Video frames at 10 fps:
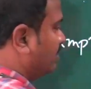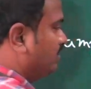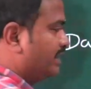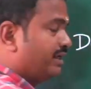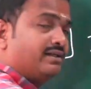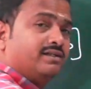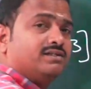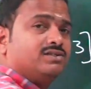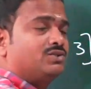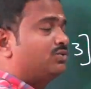Okay,
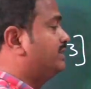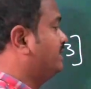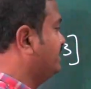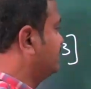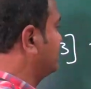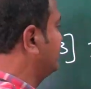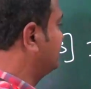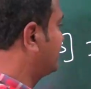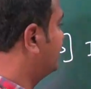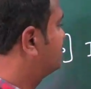so these are the
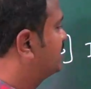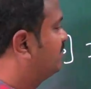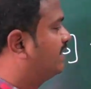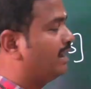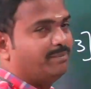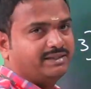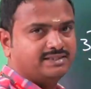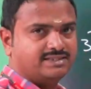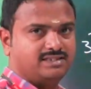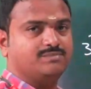types of damping
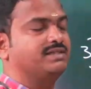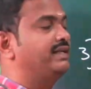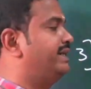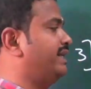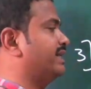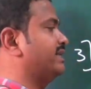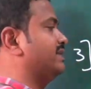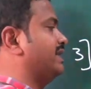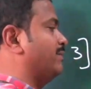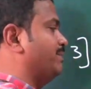systems: eddy
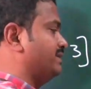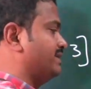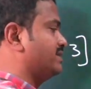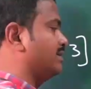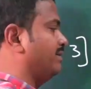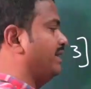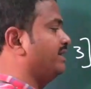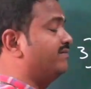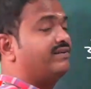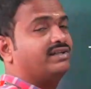current damping system,
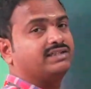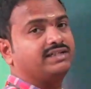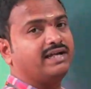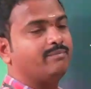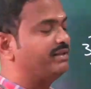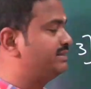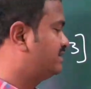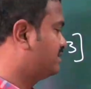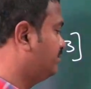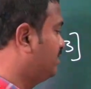air friction damping
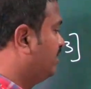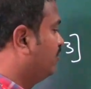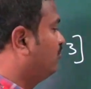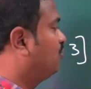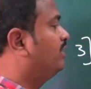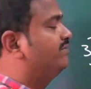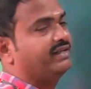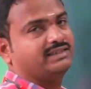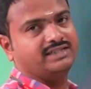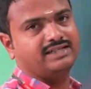system, fluid
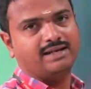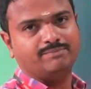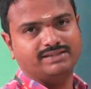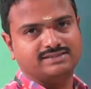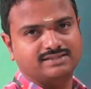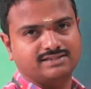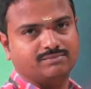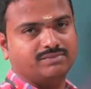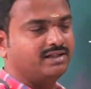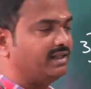friction damping system.
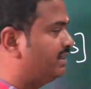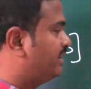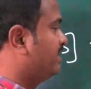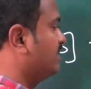Clear?